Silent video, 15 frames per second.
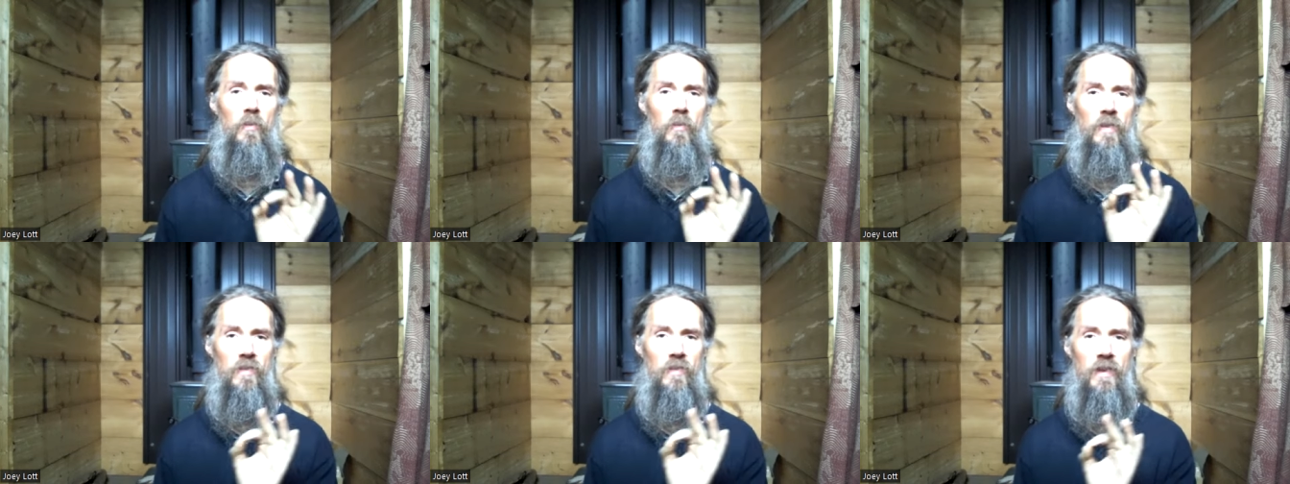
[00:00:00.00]

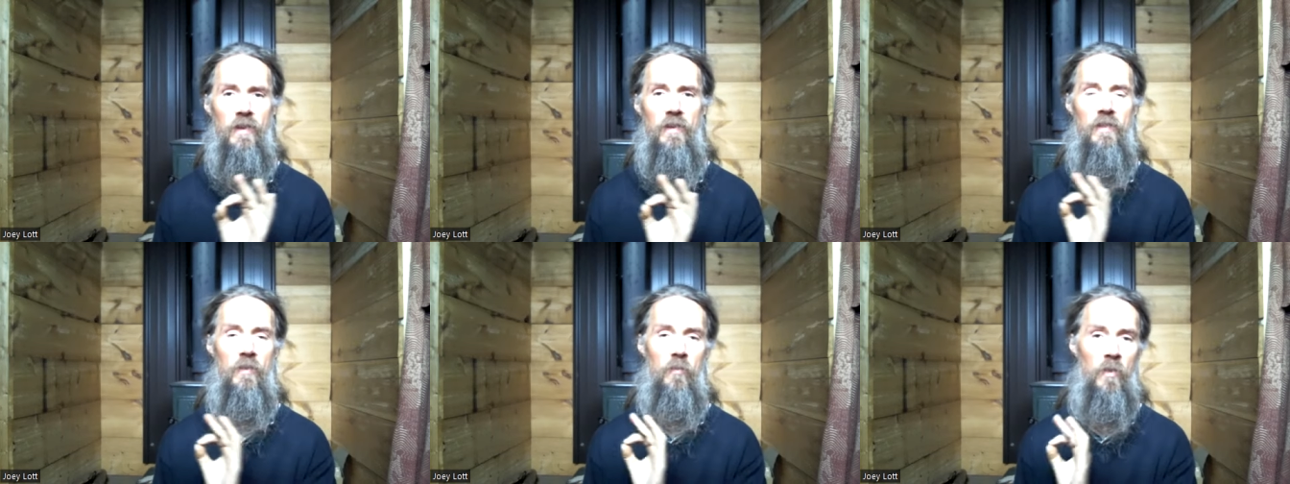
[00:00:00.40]
we
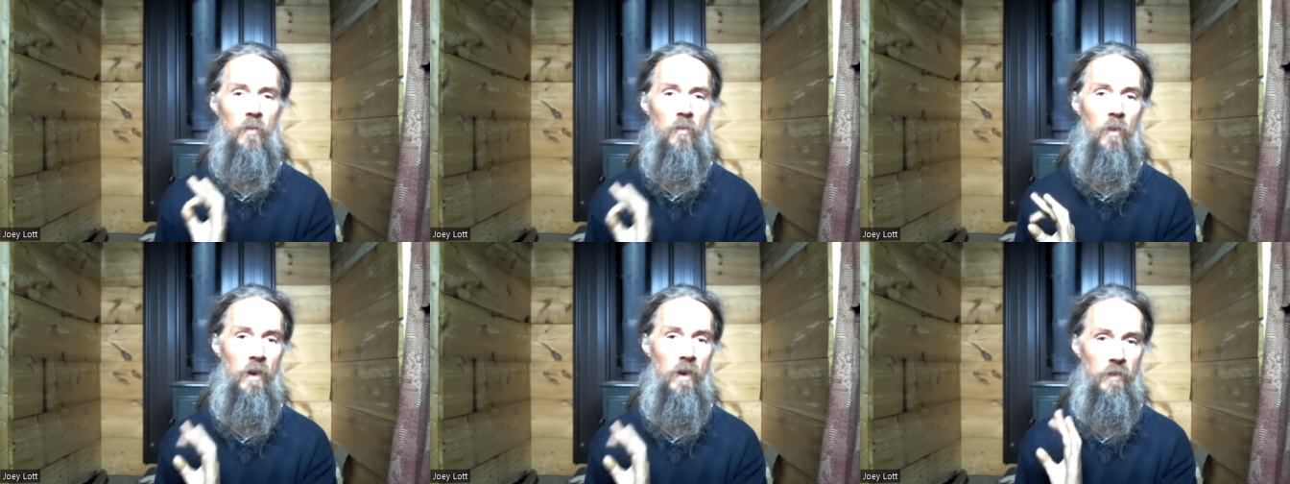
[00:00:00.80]
think that we
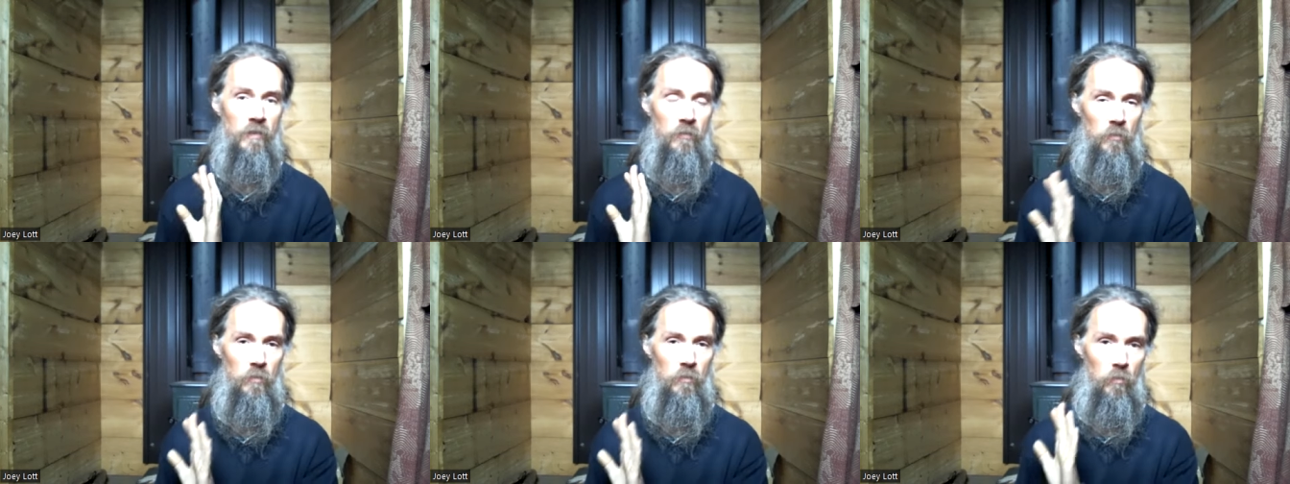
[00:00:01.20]
want
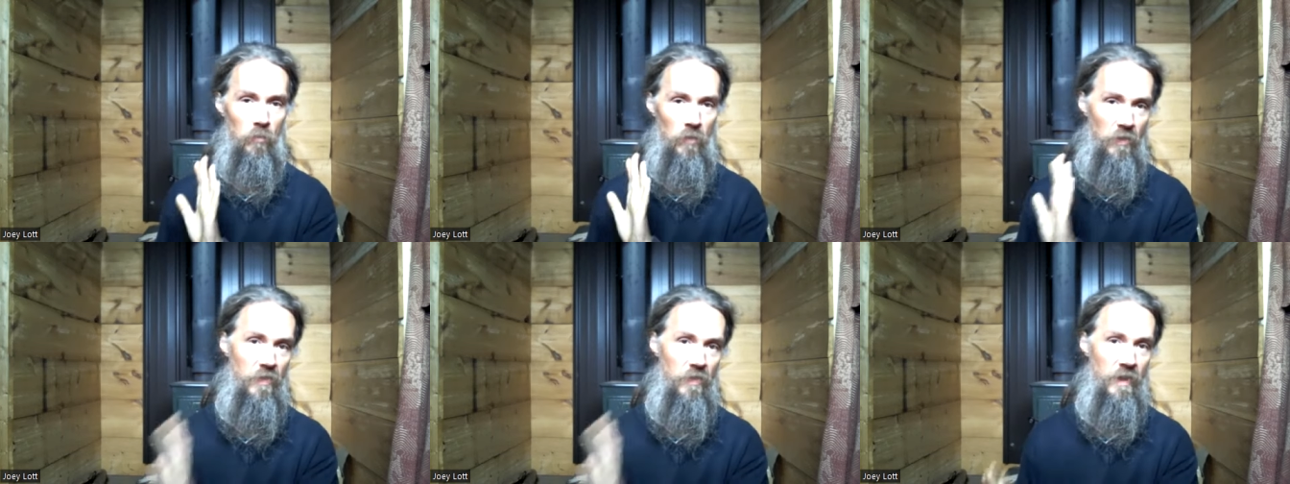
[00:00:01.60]

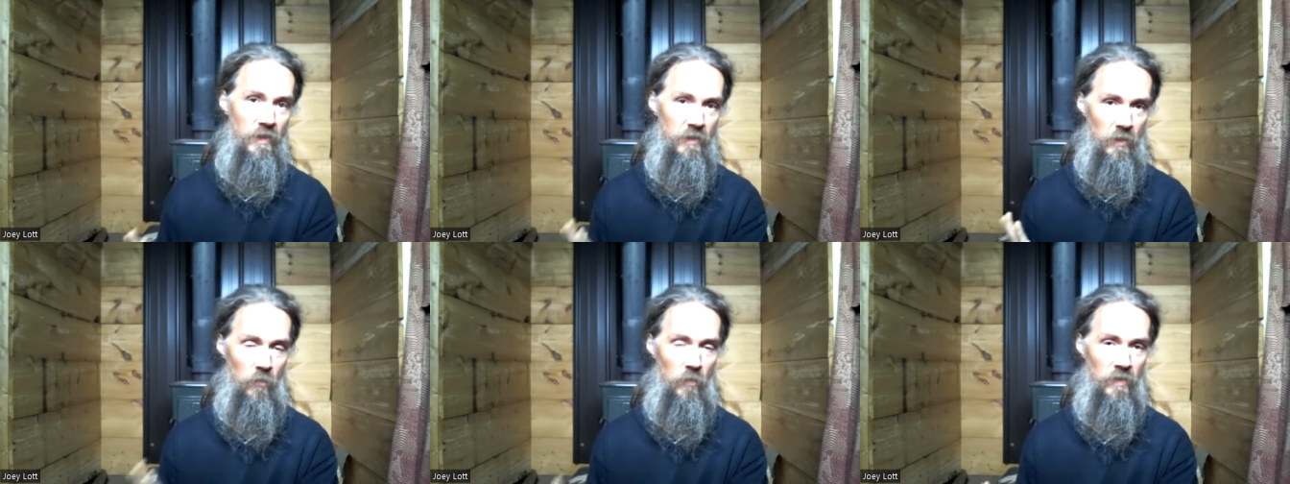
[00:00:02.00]
the
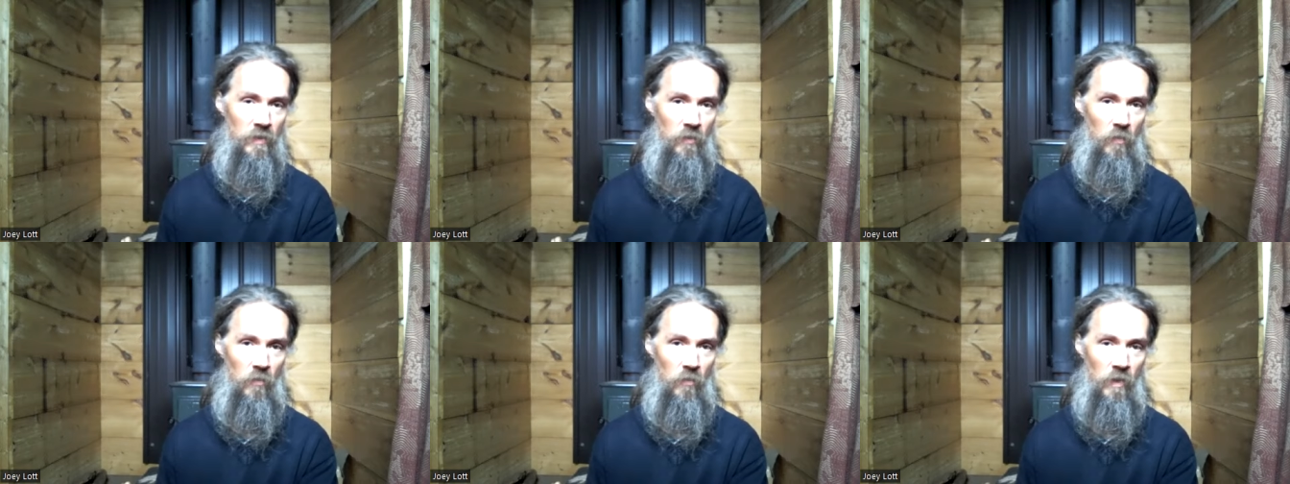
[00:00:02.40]
thing that we
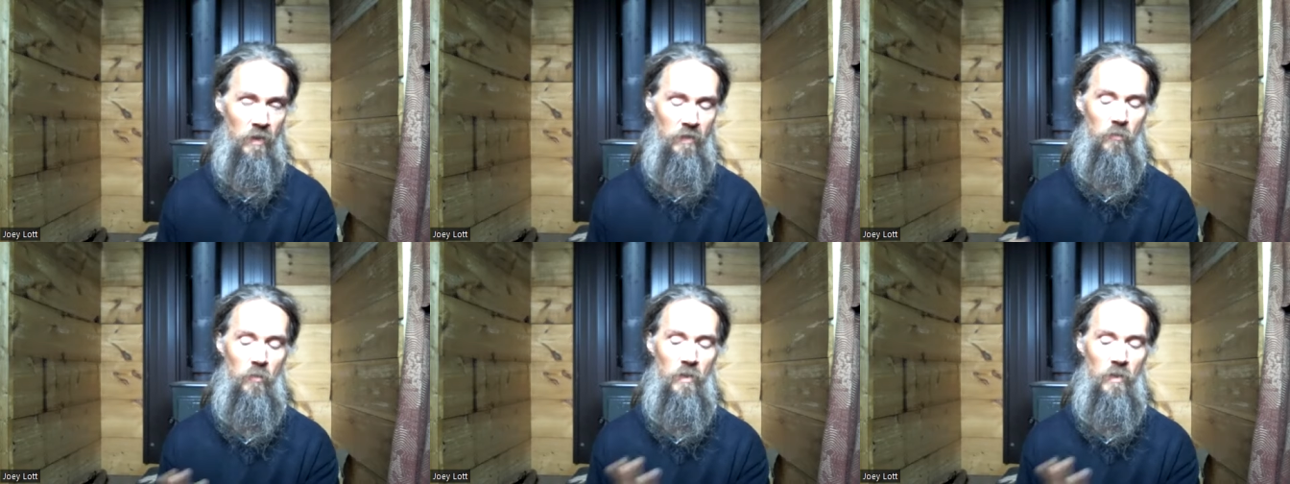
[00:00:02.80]
think we want.